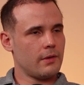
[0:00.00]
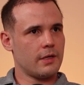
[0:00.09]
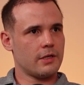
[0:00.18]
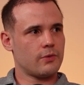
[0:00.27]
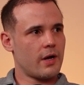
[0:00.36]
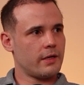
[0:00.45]

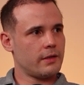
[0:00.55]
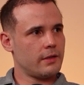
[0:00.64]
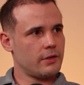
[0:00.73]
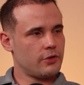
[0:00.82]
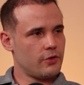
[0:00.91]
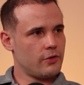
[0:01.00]
This one
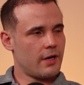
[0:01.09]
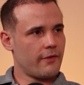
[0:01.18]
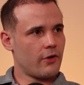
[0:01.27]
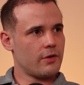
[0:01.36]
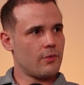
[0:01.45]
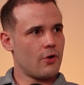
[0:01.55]
student that I've
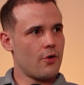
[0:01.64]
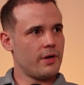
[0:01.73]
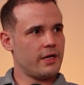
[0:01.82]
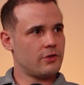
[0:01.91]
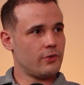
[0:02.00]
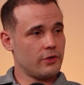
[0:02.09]
got at the moment,
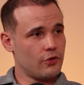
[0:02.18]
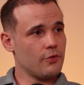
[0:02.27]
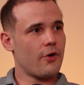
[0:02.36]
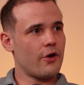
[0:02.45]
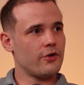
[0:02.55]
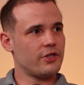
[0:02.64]
he's doing 2
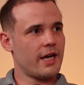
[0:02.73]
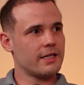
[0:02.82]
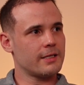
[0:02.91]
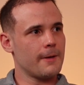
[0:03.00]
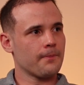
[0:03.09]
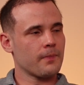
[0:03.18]

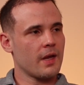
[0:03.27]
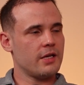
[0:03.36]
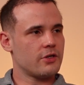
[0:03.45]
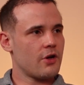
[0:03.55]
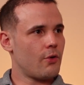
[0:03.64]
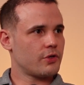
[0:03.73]
projects.
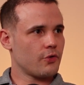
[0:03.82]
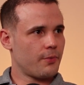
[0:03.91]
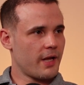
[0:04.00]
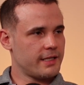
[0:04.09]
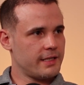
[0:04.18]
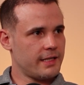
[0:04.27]
His goal was to
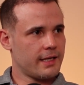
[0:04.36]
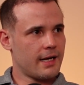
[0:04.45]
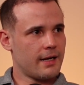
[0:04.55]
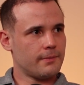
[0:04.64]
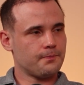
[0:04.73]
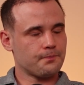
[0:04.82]
replace his
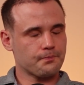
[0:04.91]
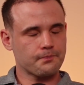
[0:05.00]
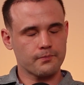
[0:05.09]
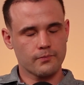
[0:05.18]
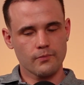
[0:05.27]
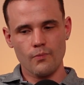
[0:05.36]
income
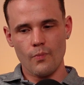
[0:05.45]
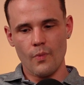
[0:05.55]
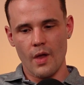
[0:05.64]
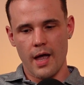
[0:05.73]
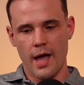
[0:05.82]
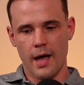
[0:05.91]

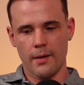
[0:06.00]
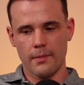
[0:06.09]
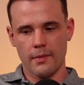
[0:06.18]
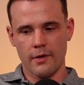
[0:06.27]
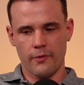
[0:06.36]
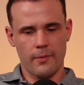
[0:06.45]

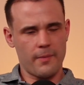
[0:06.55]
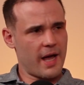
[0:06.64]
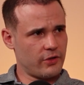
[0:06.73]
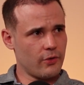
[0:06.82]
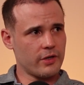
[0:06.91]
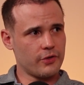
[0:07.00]
of about
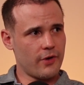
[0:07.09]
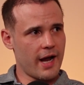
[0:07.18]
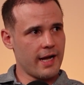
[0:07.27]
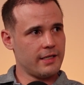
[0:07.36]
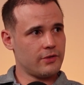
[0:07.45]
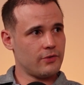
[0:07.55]
200
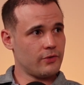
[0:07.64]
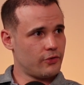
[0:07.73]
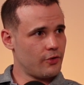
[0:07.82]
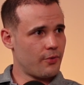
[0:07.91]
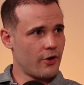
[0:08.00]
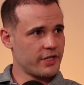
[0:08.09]
grand. He's doing
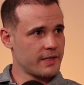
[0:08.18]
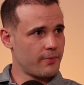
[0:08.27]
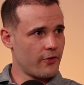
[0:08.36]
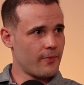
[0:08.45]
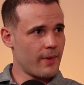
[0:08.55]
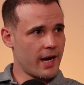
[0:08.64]
2 projects,
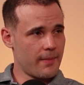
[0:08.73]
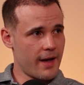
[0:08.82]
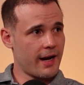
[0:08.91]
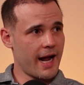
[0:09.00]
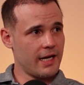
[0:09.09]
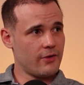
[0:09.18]
both make
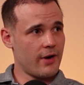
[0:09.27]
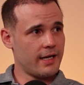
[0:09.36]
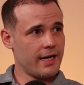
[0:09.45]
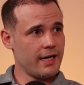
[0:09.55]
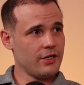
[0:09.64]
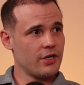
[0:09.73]
about 80 grand
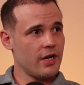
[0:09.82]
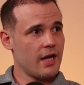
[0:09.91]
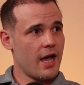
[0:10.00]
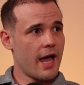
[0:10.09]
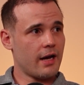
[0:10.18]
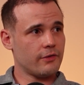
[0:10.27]
each.
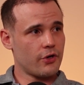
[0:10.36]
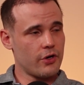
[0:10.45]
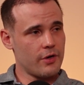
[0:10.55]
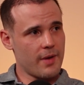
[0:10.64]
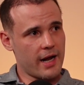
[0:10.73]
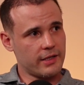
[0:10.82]
And I've showed
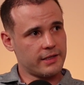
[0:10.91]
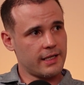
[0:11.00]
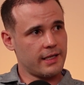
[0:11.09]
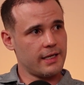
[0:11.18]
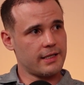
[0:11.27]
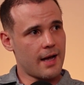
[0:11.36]
him how to set
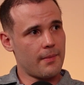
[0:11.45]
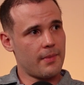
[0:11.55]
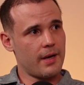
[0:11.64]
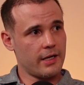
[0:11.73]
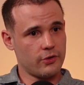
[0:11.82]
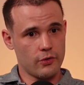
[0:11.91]
these up
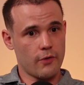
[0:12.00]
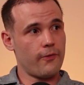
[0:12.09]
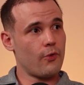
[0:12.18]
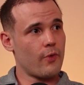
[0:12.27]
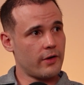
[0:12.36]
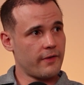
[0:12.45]
and do the
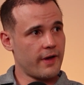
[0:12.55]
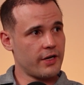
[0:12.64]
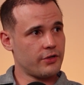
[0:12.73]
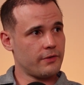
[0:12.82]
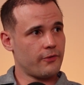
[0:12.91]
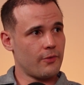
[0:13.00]
full
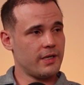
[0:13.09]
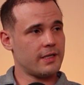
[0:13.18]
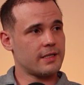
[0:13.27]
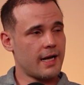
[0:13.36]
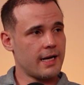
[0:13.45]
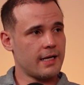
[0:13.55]
renovation from
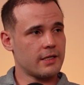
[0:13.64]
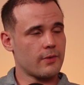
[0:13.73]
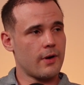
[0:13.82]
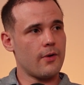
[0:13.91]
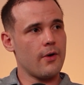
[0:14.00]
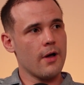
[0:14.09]
interstate as
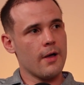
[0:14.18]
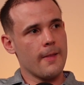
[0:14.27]
well.